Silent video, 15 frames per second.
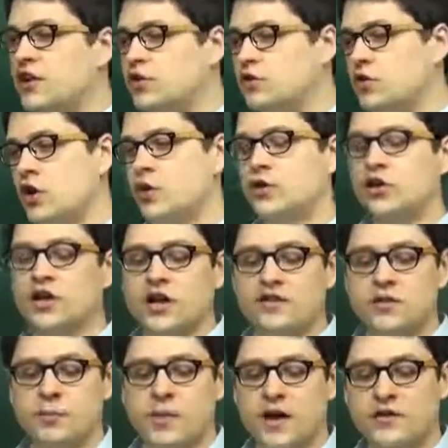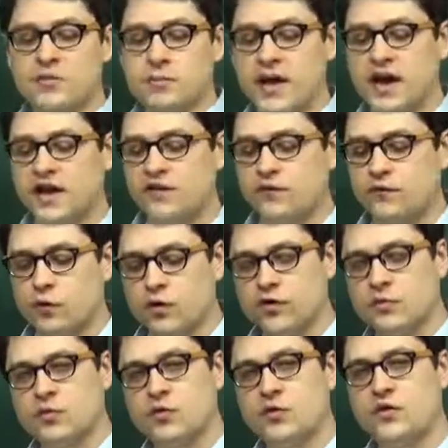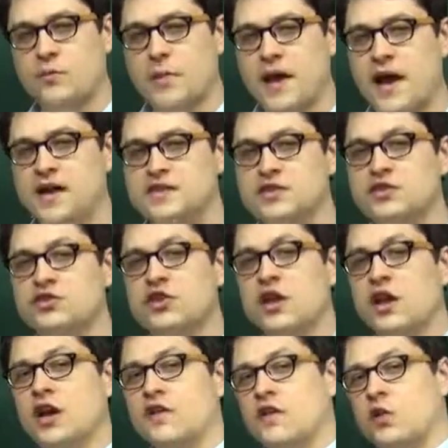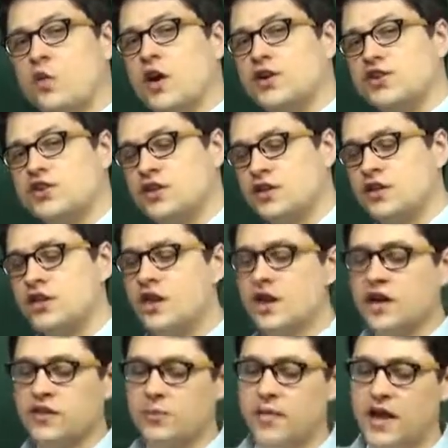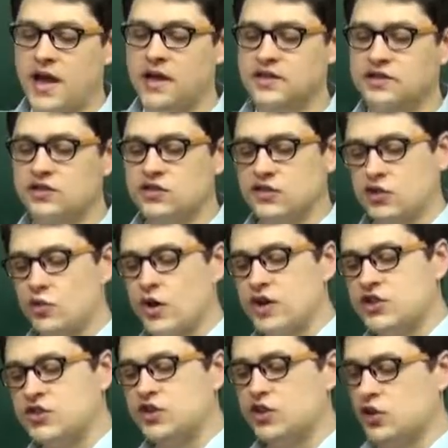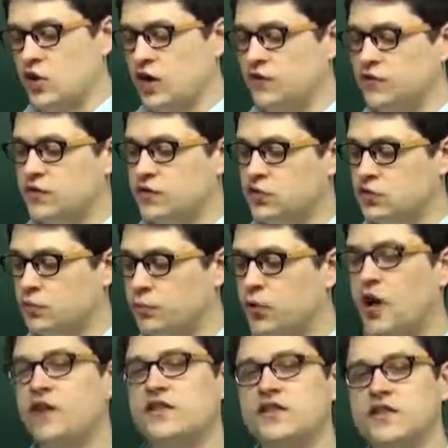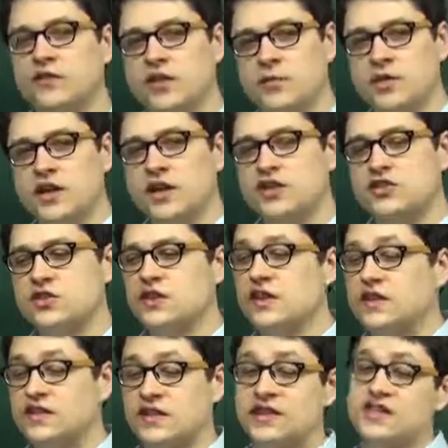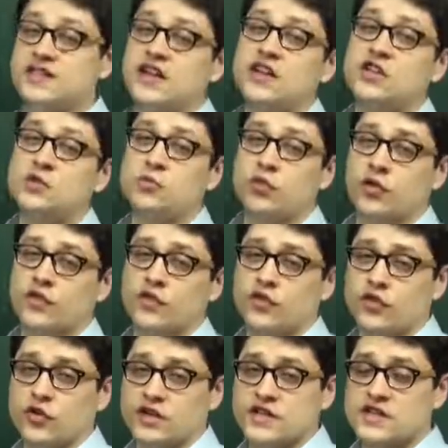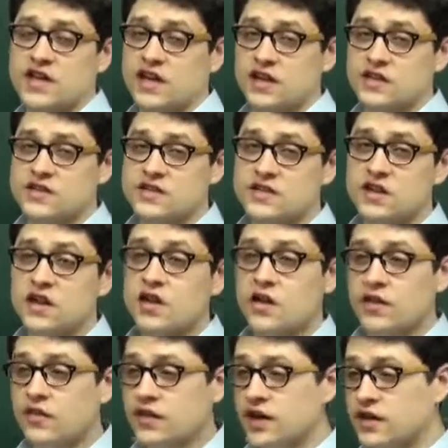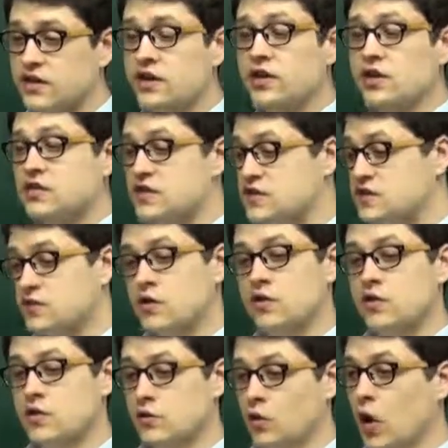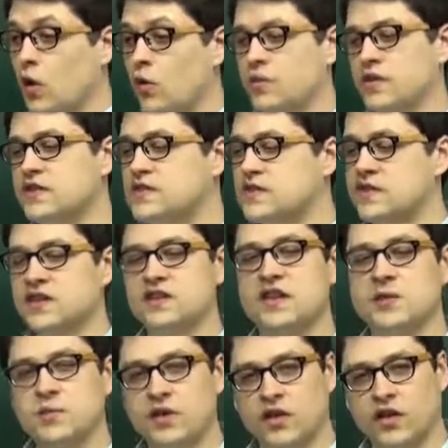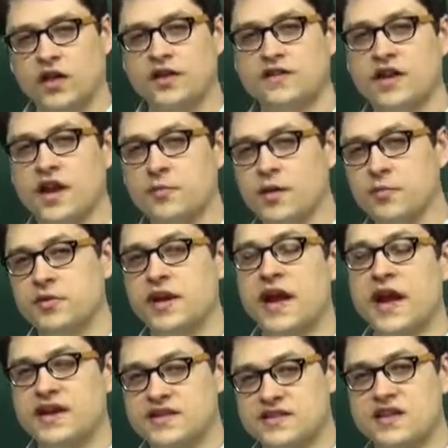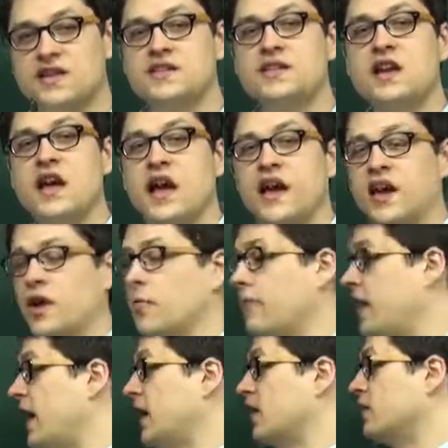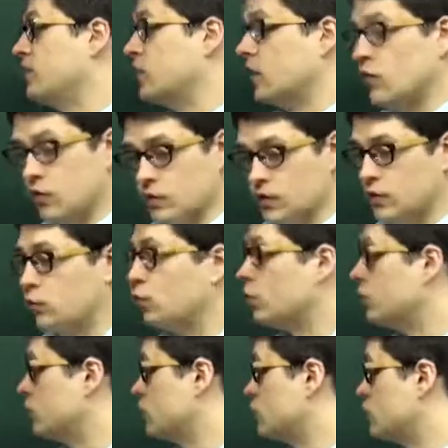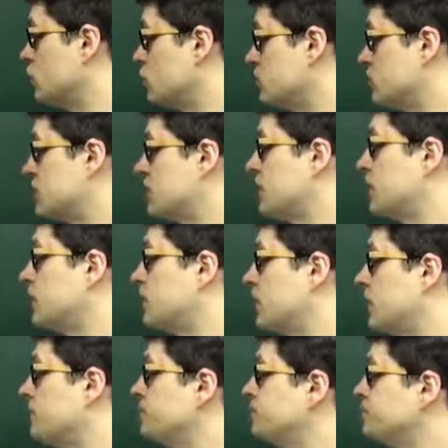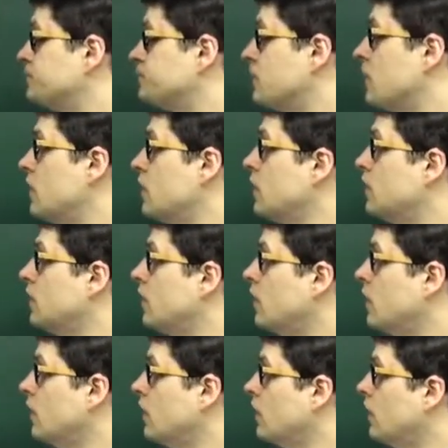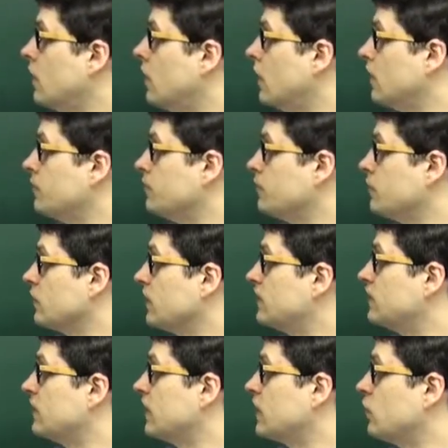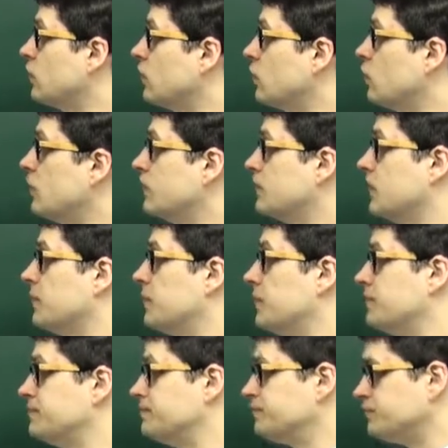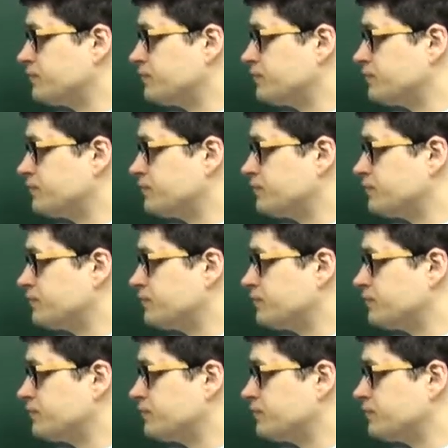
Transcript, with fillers: and you know you're going to have to bounce back and forth between the passage and the question and the passage and the question, and you have to do process of elimination, and it's going to take you more than 30 seconds then just, oh, this is going to take me a lot of time. I'm going to X this and come back. Now, uh, we'll show some examples here. Um, let's take a look at one example.